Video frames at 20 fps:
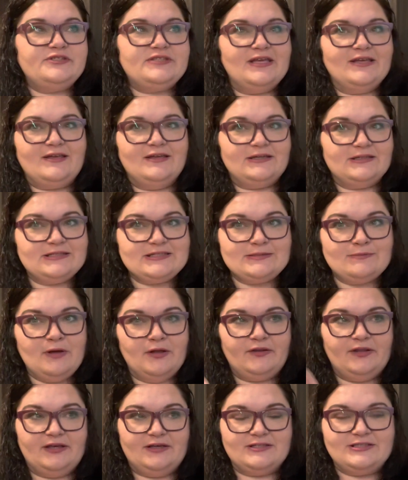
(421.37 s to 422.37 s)
like I could smell
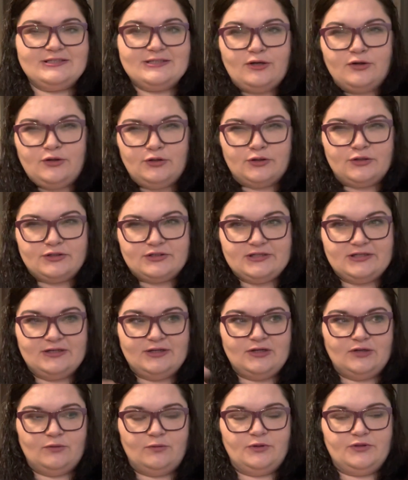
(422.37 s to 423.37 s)
like suckers in
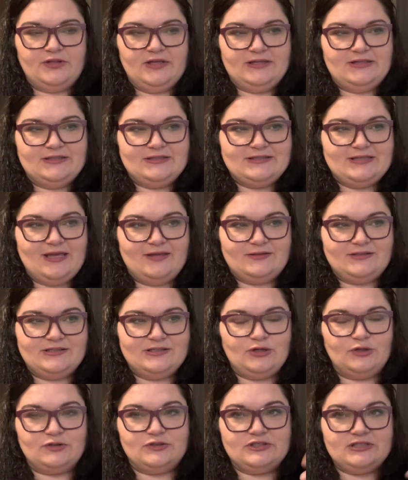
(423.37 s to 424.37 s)
here where like it's that
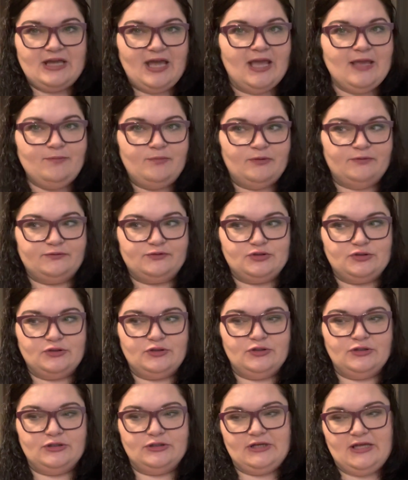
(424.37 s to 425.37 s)
certain type of
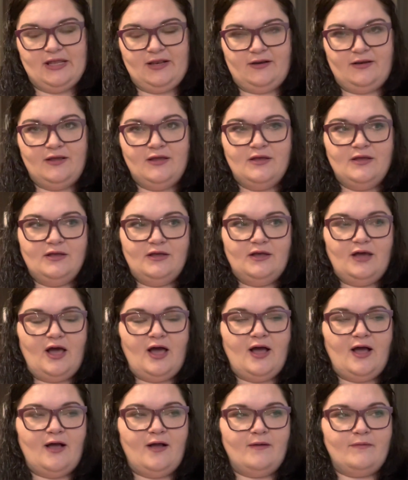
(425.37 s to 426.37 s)
sugar and,
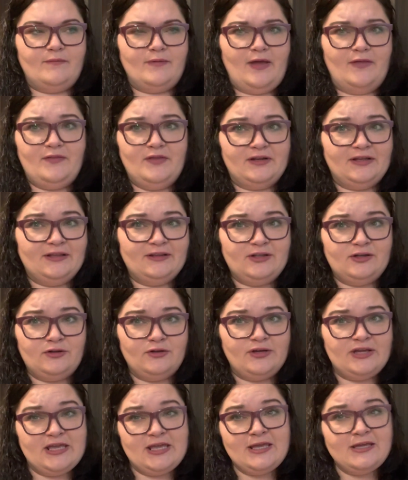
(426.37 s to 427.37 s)
um, and then a little
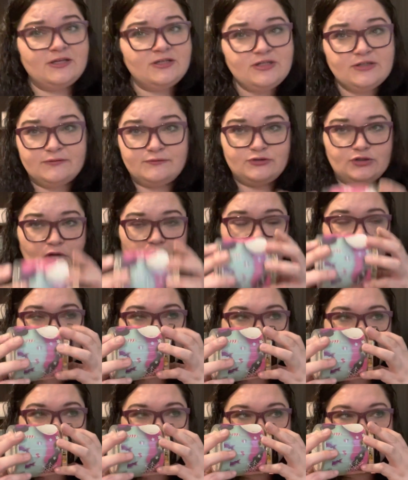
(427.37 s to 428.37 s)
hint of
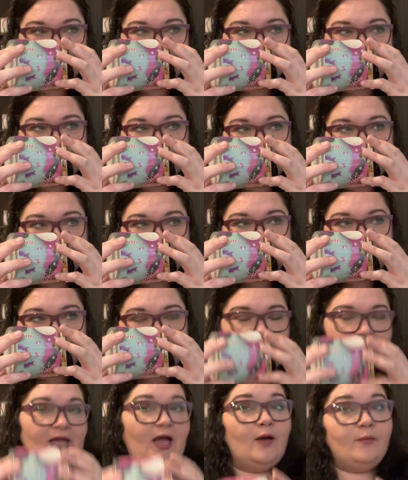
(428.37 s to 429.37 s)
chocolate
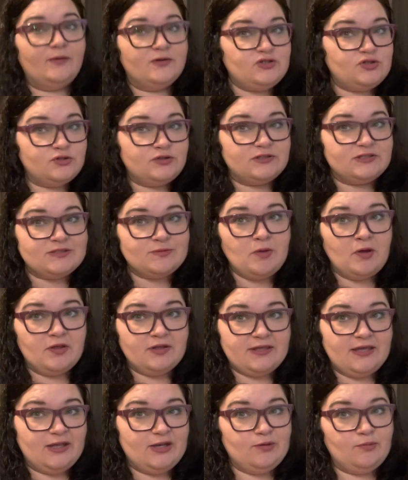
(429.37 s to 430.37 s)
like how much you could smell a
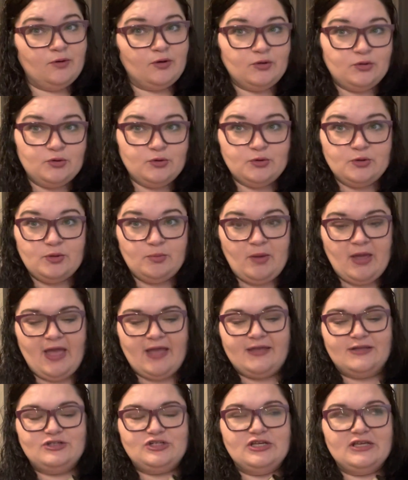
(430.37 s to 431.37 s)
candy bar through the
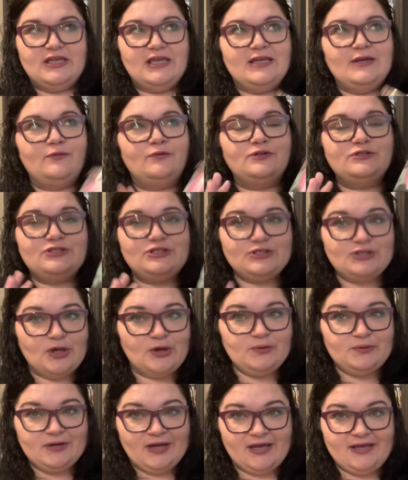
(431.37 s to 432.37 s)
packaging. It was
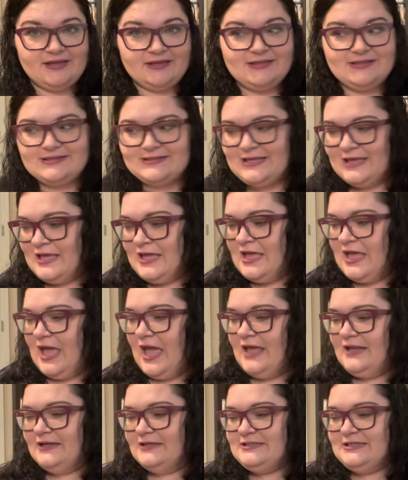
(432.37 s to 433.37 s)
so nice.
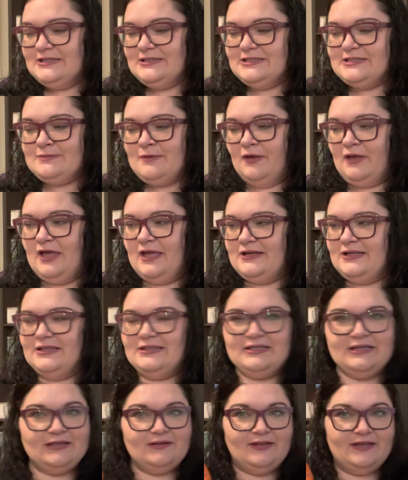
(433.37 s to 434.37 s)
And it didn't smell
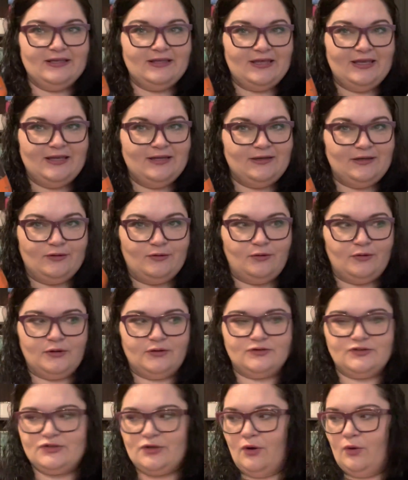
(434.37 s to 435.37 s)
anything like candy
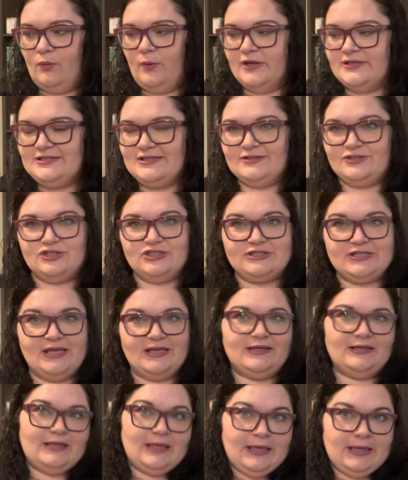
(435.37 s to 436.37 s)
corn. So it wasn't just
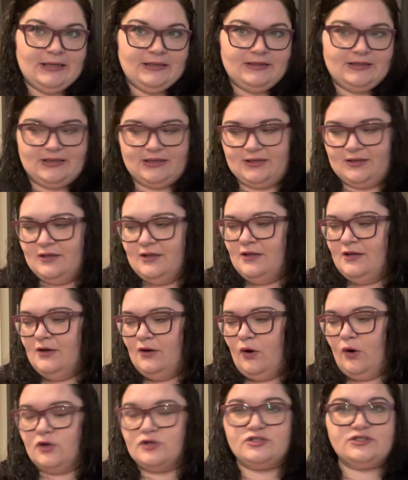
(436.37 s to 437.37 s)
like candy
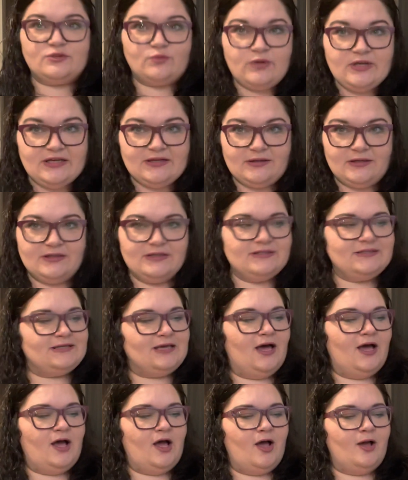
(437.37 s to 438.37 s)
or sweetness.
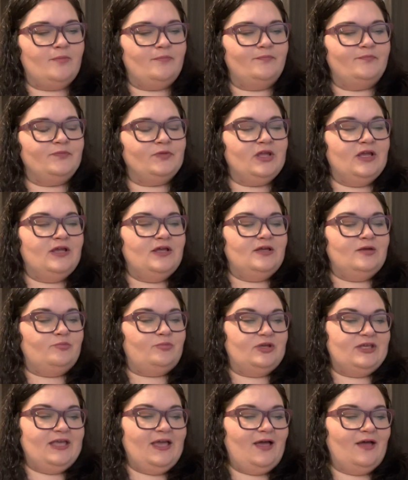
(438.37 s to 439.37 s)
Um,
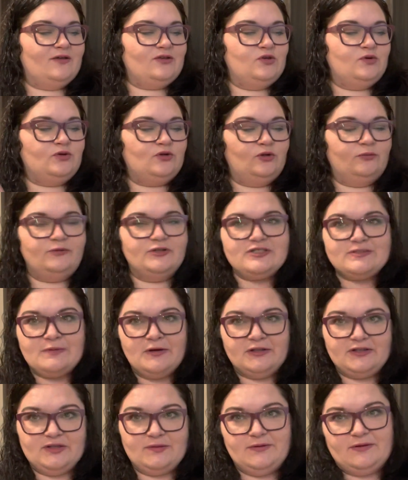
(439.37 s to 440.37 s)
but yeah, you could almost smell
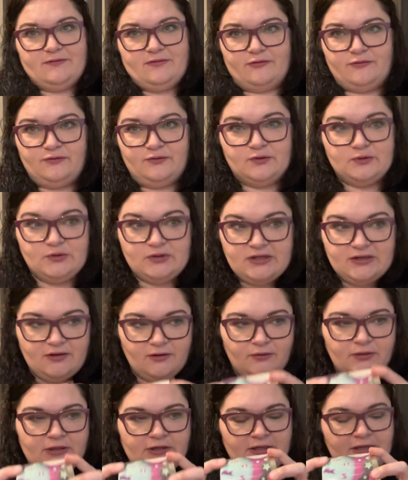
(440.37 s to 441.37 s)
a little bit of a fruity
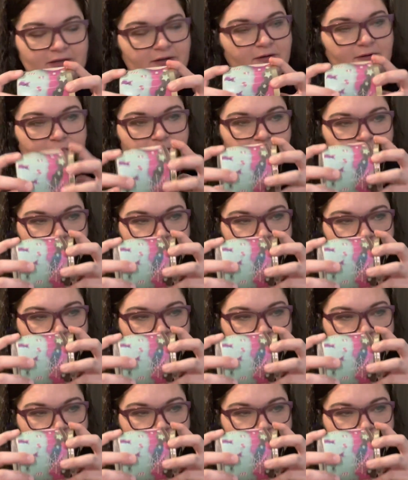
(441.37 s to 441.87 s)
note in here.